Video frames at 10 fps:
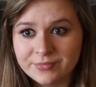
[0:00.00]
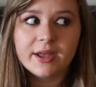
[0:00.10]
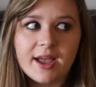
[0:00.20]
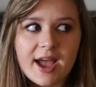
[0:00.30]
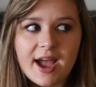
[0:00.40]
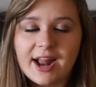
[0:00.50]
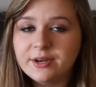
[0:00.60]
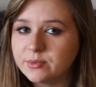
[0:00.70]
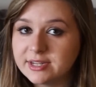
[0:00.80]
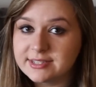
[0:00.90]
But I
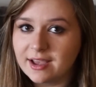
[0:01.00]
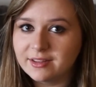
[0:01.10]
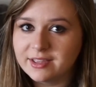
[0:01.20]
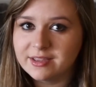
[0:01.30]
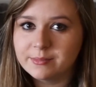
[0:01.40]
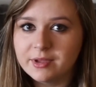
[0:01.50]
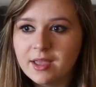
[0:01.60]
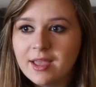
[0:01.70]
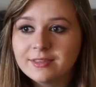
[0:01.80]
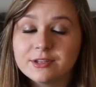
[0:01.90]
didn't want to tell him
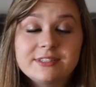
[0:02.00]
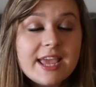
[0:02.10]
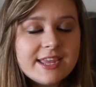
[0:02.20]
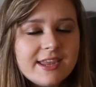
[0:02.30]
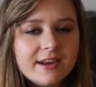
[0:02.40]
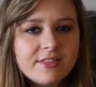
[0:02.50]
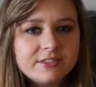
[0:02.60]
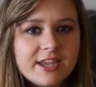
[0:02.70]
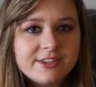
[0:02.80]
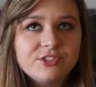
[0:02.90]
that I was taking another
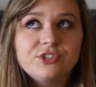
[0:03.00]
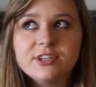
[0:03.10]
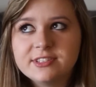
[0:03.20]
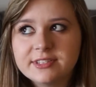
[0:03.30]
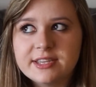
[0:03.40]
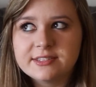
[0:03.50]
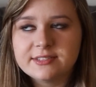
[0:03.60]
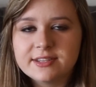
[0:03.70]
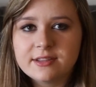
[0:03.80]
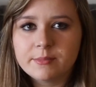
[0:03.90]
test just in case it
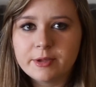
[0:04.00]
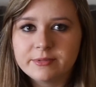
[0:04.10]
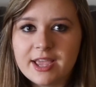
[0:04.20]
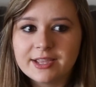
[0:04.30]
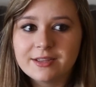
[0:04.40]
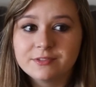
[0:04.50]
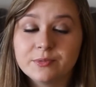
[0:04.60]
did come up negative.